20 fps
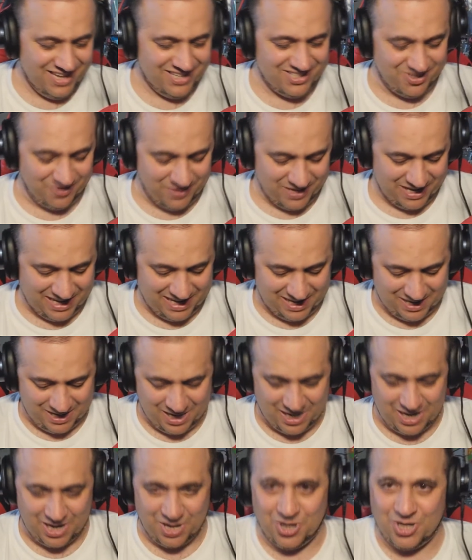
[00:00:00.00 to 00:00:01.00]
So we're going
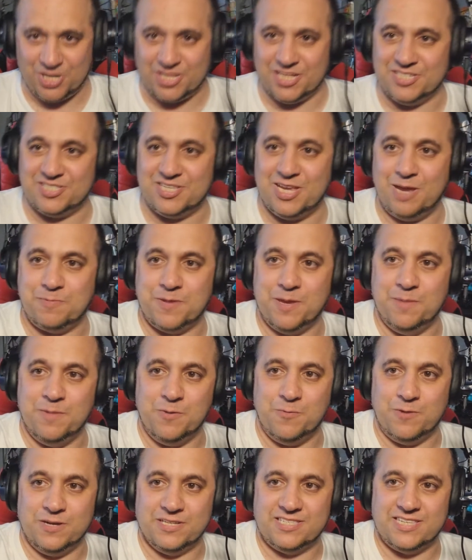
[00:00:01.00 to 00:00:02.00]
to hook this up. Give
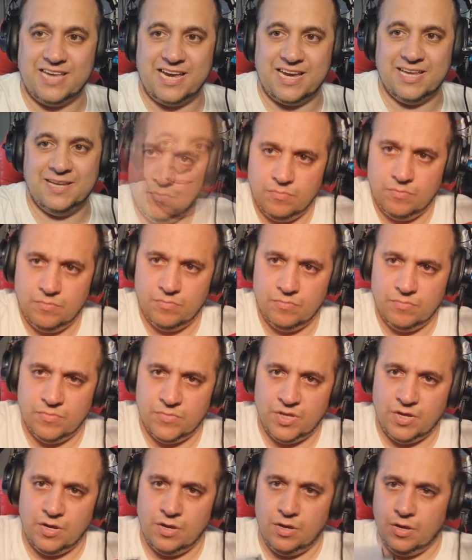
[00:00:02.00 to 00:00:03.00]
me 1 second.
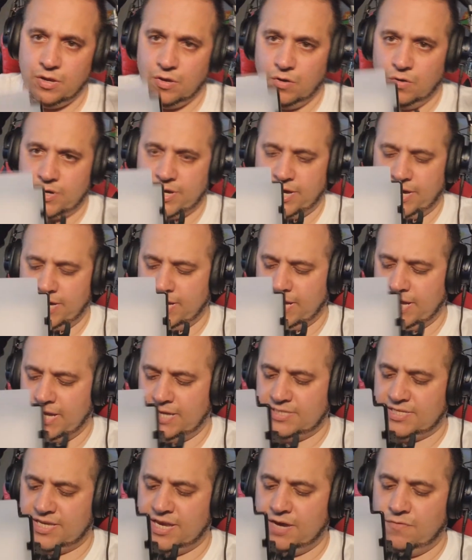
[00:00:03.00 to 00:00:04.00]
Okay,
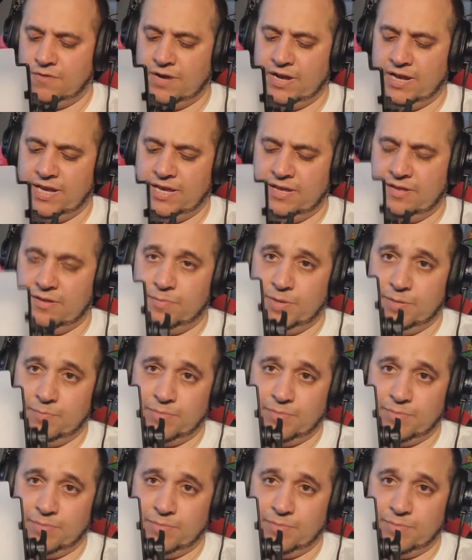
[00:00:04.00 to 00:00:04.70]
guys, get ready to be